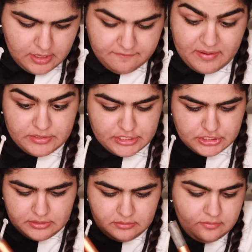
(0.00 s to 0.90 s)

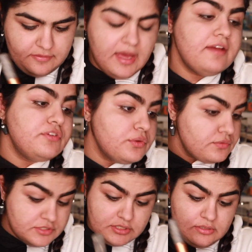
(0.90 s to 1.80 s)
foundation that I've
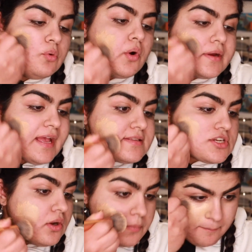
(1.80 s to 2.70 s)
used for
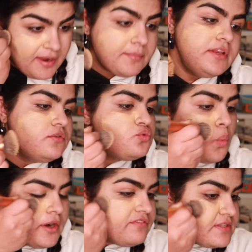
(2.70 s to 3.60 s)
Gaston. And I'm gonna use
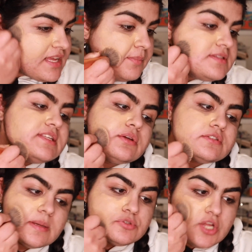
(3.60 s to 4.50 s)
one of the same
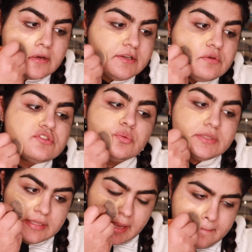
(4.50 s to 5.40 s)
concealers. I'm just not gonna use the
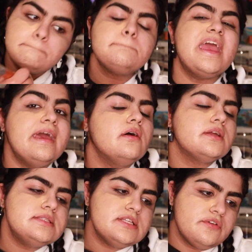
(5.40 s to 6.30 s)
really like pale
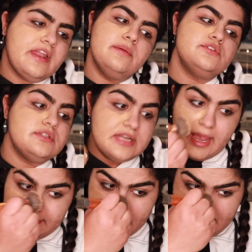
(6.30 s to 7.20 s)
concealer that I was using to
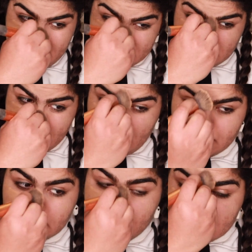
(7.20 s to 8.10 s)
highlight yesterday. I'm
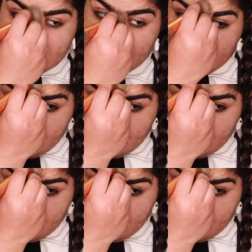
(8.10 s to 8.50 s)
just gonna use the like